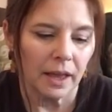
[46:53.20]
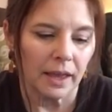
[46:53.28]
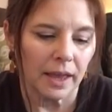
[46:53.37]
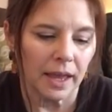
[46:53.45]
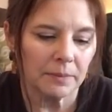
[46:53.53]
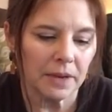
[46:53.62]

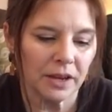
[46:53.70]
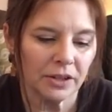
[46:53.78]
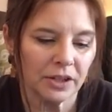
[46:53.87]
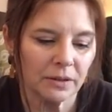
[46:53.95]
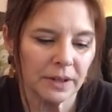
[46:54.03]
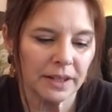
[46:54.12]
I'm not
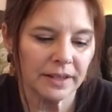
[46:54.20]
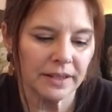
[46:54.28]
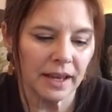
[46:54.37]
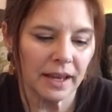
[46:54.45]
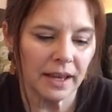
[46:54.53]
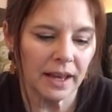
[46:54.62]
sure what to
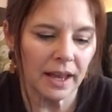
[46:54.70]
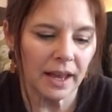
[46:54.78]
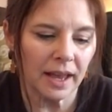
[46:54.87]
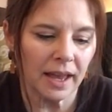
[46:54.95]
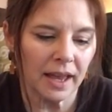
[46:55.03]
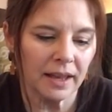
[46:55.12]
say,
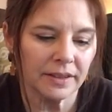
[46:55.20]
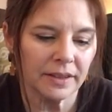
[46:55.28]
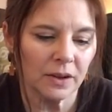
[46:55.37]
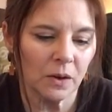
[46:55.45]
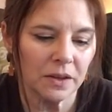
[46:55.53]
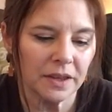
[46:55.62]
as the
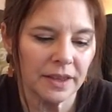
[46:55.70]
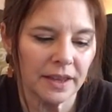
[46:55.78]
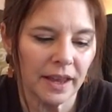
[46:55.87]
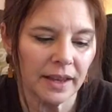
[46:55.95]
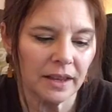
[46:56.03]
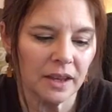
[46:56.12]
only thing
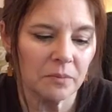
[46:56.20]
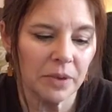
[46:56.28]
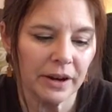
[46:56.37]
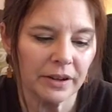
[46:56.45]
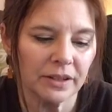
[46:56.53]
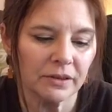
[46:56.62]
I can
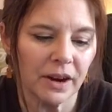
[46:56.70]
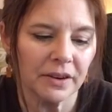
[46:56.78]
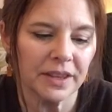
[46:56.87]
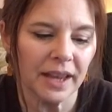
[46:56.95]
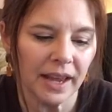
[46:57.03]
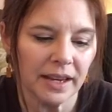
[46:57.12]
compare it to are
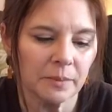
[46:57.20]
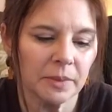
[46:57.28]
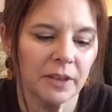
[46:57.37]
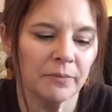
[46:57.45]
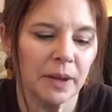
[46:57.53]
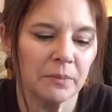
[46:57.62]
the items
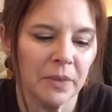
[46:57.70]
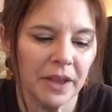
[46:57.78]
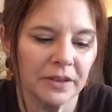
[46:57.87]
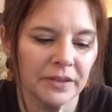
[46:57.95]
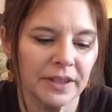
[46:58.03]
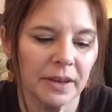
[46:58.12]
of my
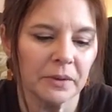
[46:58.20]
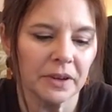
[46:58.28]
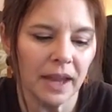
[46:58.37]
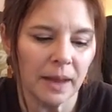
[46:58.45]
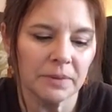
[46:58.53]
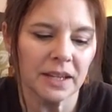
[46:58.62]
mother's that were
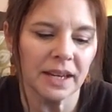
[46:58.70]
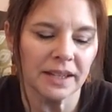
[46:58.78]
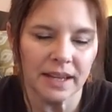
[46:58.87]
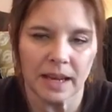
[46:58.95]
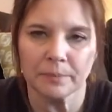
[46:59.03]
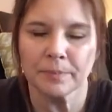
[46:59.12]
kept in a
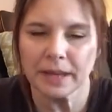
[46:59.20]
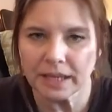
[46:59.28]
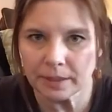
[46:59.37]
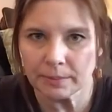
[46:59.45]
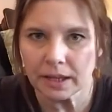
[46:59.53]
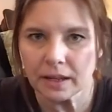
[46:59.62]
damp
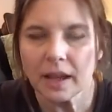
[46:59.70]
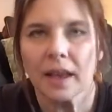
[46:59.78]
basement.